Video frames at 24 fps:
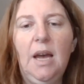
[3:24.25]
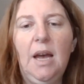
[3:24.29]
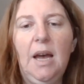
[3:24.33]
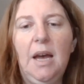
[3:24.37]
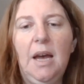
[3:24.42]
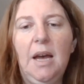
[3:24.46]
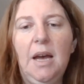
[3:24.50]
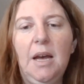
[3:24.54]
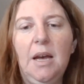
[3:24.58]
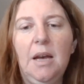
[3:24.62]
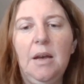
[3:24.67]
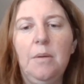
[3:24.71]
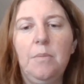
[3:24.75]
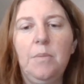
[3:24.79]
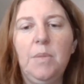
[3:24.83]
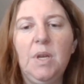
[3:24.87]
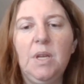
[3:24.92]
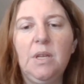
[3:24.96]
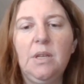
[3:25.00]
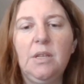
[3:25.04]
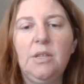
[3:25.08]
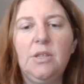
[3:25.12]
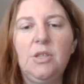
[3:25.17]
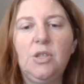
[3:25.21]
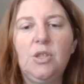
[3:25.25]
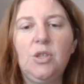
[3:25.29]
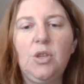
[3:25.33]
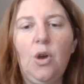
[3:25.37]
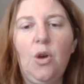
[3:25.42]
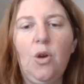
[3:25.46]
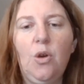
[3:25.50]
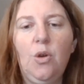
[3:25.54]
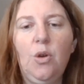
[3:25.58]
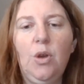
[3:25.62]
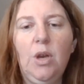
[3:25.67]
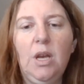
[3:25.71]

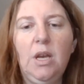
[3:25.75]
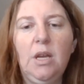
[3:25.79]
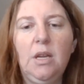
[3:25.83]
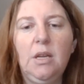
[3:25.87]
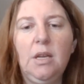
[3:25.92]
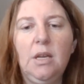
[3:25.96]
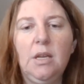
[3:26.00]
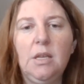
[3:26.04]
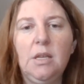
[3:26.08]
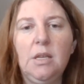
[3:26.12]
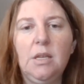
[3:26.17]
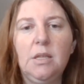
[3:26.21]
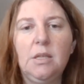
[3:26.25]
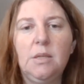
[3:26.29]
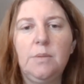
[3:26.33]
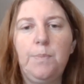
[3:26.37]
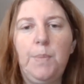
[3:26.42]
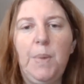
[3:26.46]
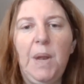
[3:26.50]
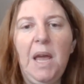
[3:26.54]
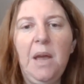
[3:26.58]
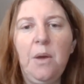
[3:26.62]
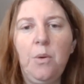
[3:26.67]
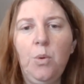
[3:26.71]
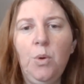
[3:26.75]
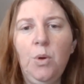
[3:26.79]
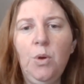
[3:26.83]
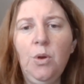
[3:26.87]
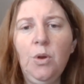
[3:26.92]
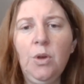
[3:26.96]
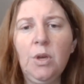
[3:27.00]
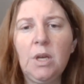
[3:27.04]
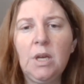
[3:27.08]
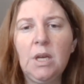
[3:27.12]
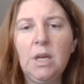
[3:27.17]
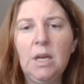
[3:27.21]
So it is black
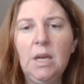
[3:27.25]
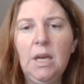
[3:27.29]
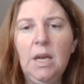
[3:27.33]
work,